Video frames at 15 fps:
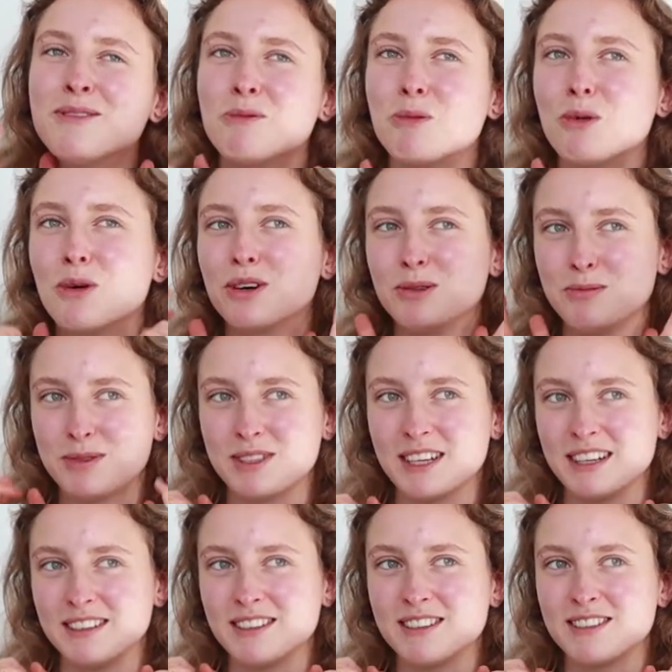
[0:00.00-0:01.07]
warm
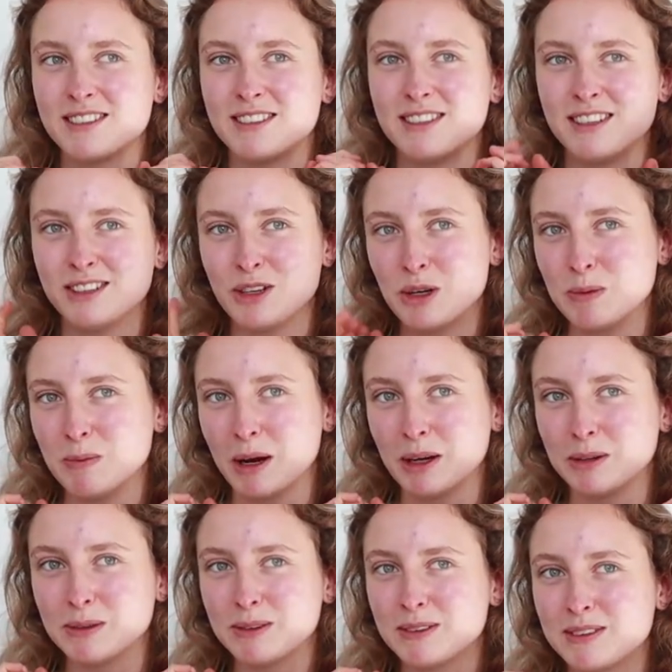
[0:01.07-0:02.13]
sense in your
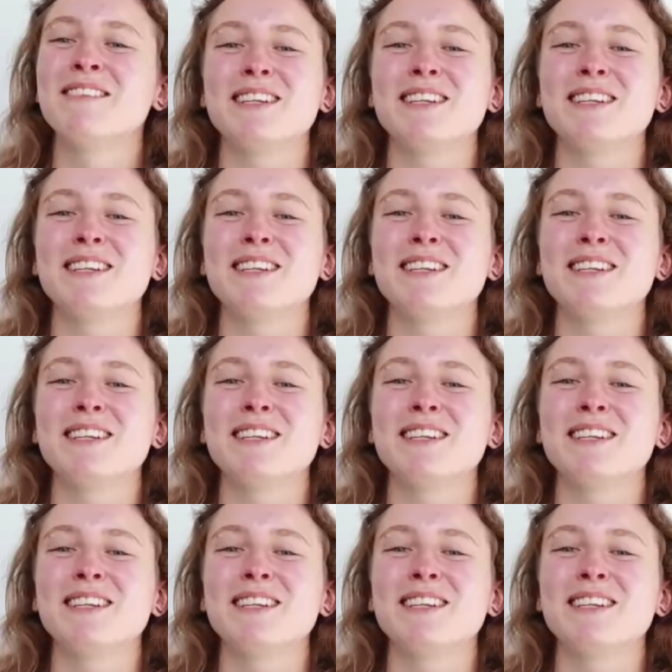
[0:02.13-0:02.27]
mouth.